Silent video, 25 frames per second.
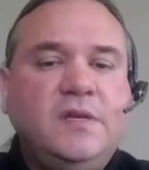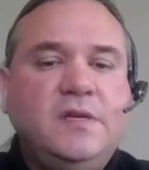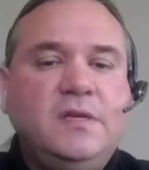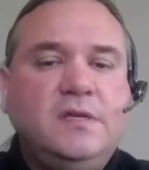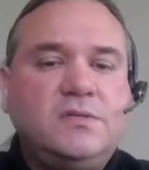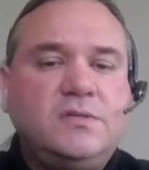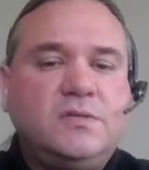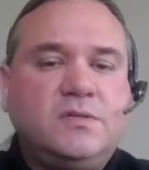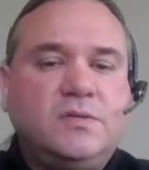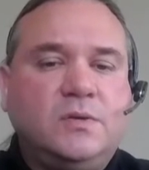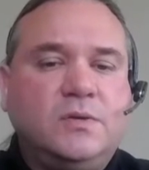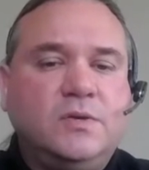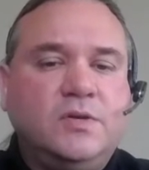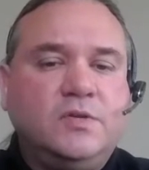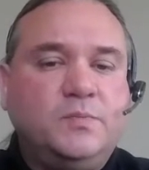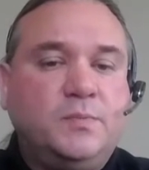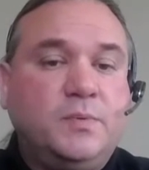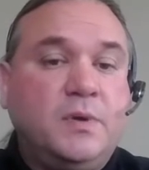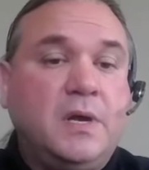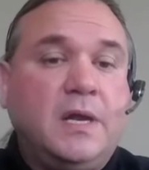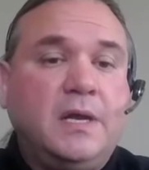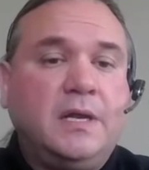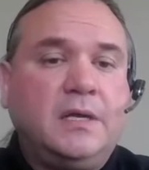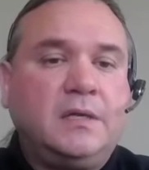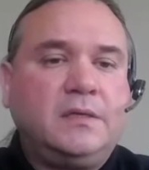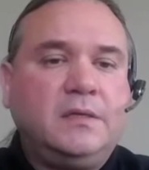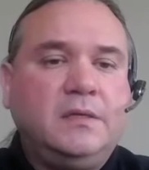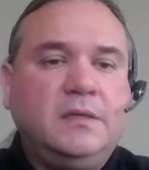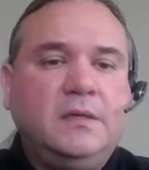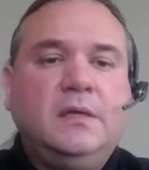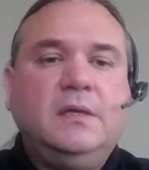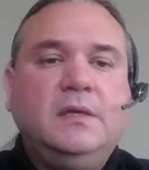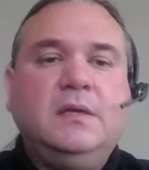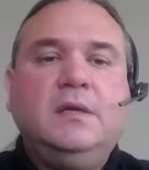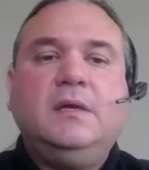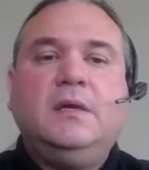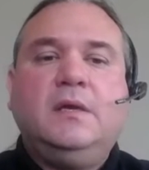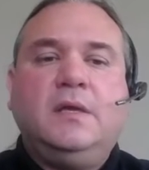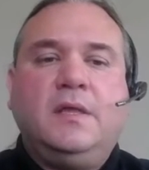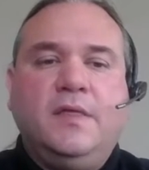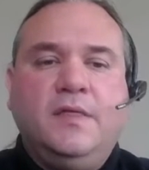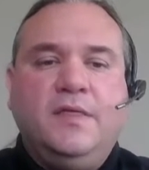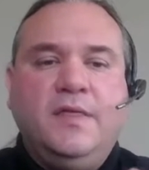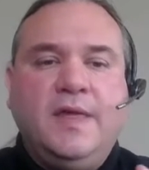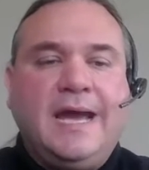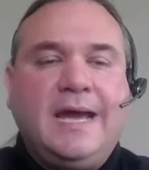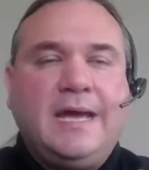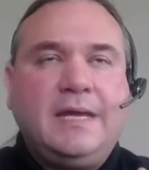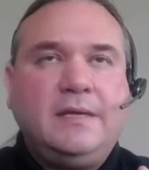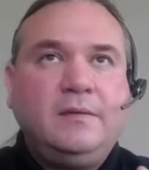storage product.
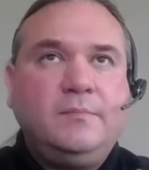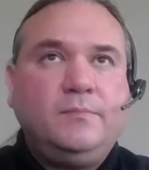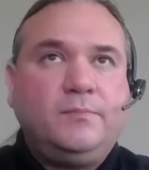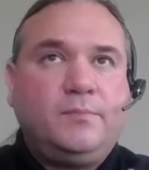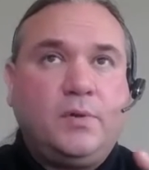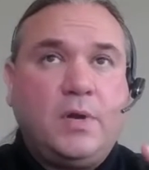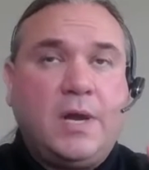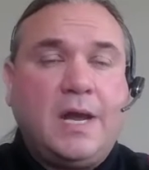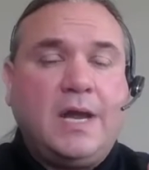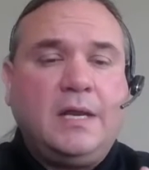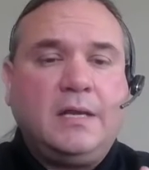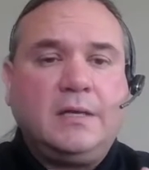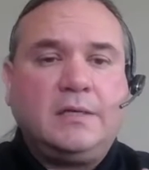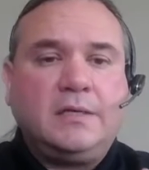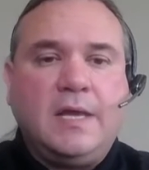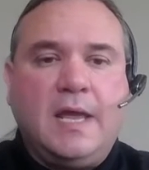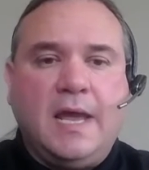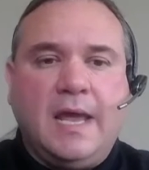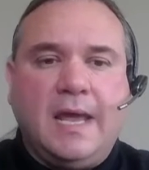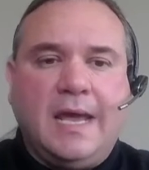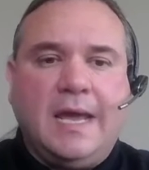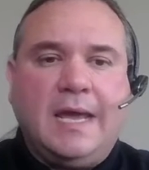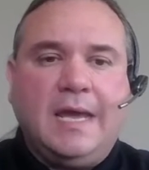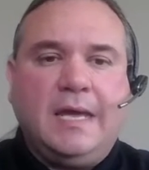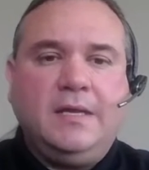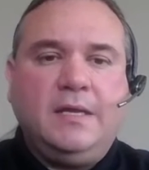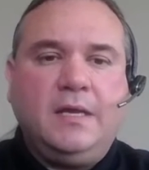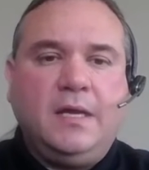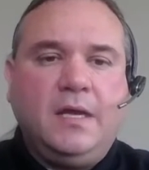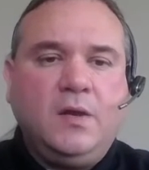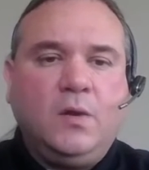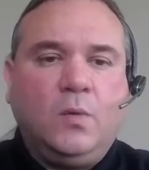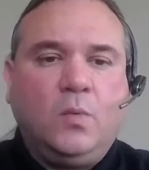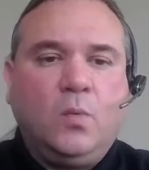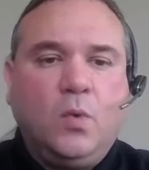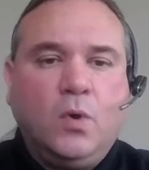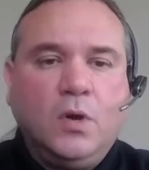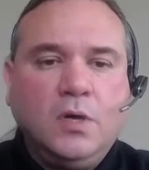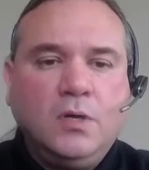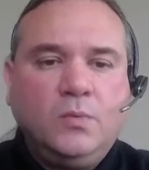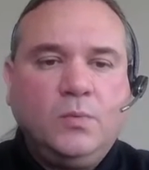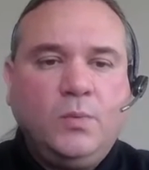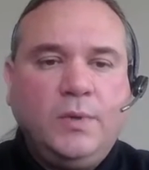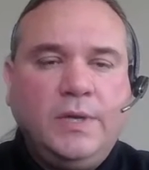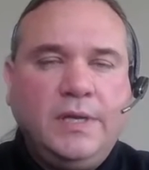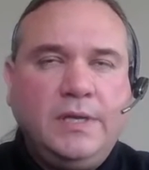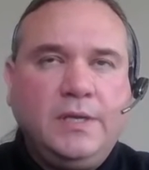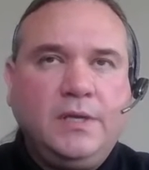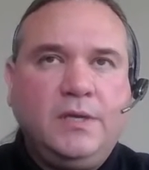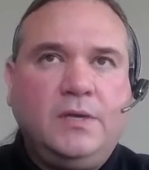That product had an
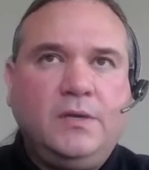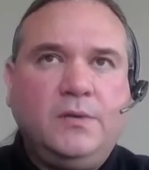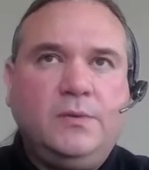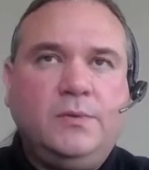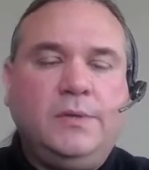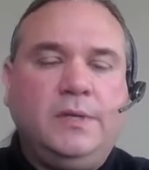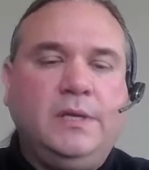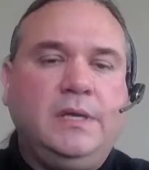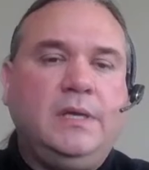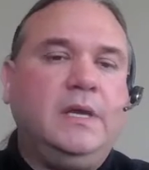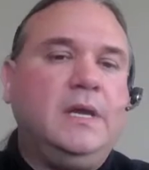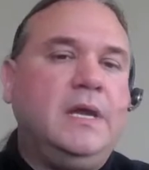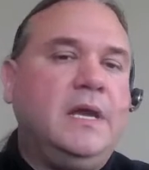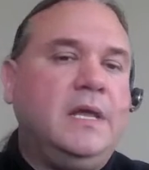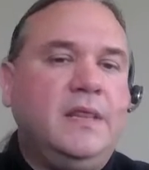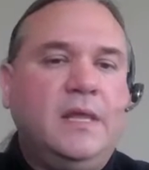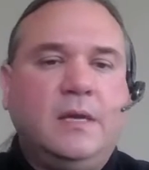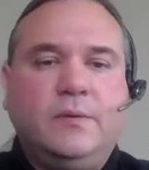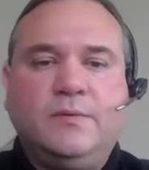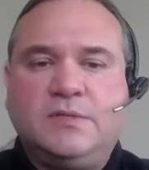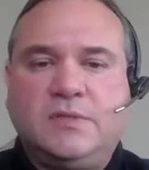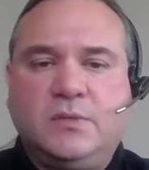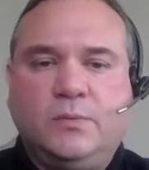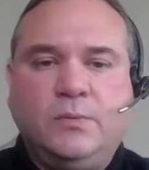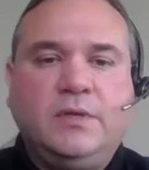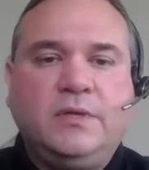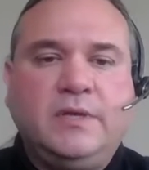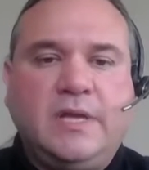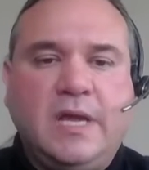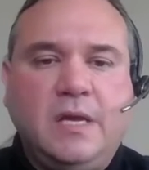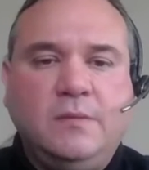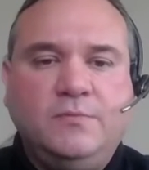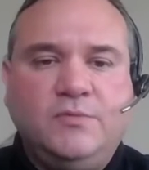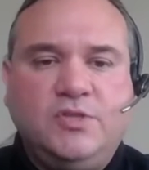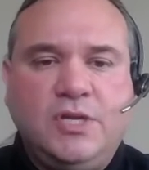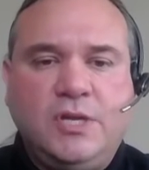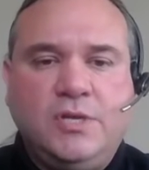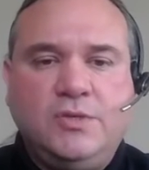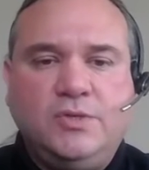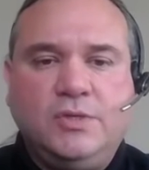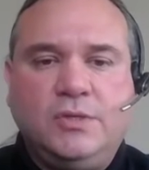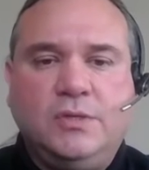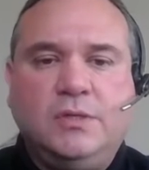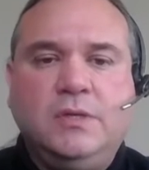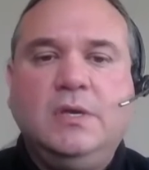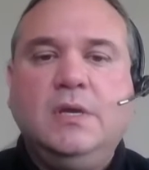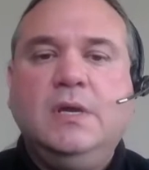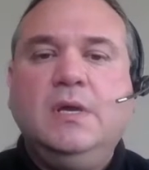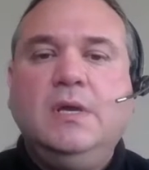award-winning GUI, and that was a real game changer.